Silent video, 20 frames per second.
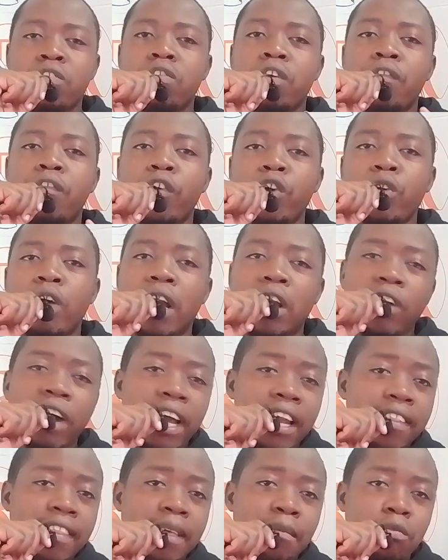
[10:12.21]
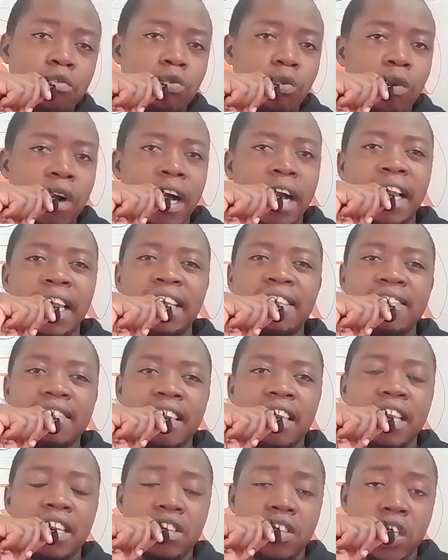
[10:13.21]
So for your algorithm to work, let's
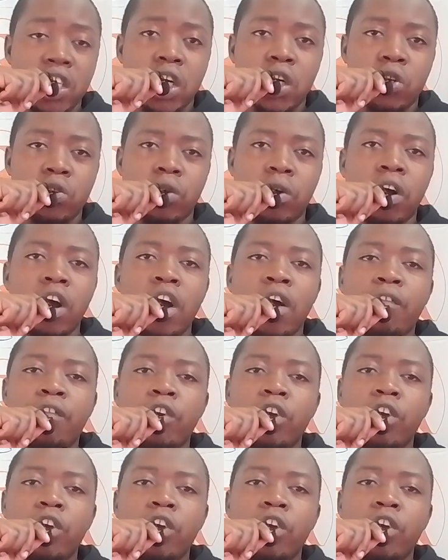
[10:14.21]
say in TikTok,